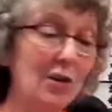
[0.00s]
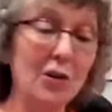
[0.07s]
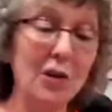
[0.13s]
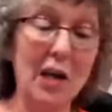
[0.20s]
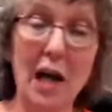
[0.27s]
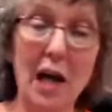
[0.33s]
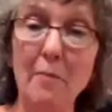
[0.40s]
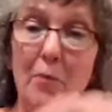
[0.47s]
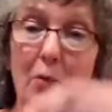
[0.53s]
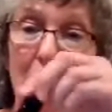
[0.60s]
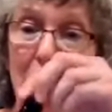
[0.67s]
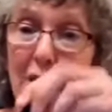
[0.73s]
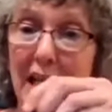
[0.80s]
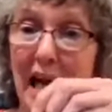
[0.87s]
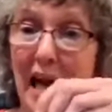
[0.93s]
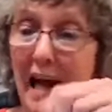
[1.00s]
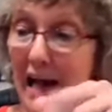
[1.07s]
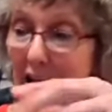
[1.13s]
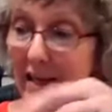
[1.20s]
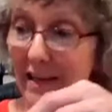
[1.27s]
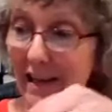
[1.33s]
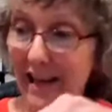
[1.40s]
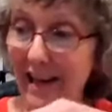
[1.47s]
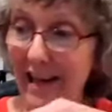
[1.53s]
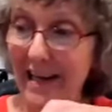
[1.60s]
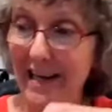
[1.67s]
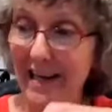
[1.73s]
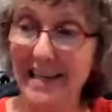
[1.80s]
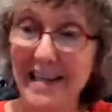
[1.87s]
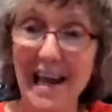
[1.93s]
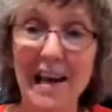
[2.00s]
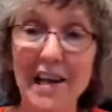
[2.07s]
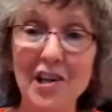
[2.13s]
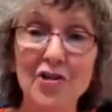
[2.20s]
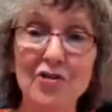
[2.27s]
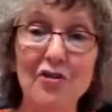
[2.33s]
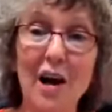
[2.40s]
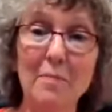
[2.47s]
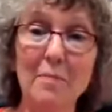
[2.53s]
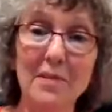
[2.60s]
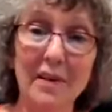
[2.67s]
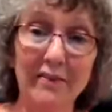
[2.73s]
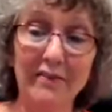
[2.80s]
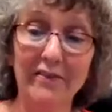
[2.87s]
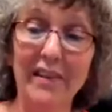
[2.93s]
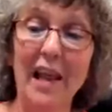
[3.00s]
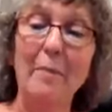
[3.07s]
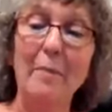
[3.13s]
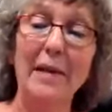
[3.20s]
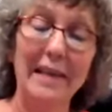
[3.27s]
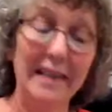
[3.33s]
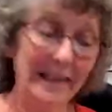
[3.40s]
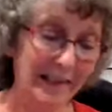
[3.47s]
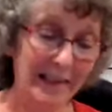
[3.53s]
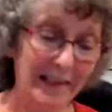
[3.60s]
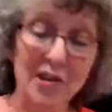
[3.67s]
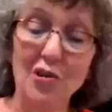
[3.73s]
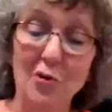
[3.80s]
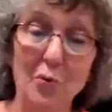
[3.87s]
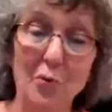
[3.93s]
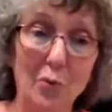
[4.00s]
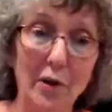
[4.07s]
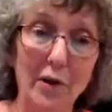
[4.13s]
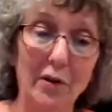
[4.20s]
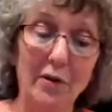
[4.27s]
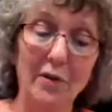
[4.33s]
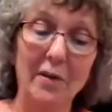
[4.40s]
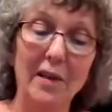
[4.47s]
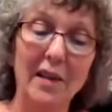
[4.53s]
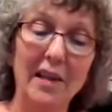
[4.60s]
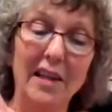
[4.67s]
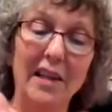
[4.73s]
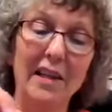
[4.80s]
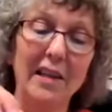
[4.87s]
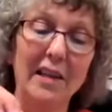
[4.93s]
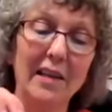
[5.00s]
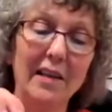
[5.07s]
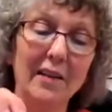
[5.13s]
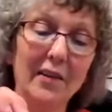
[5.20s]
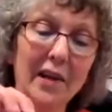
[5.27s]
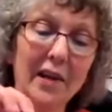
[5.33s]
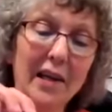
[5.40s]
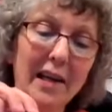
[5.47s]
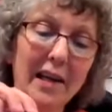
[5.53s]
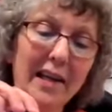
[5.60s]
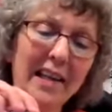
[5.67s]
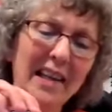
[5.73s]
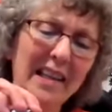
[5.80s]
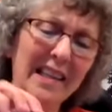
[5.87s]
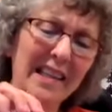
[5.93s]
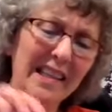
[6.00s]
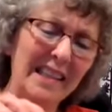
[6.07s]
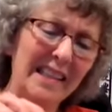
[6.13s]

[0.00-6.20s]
dirt, I'm going to add 10 drops of lemon essential oil. Okay.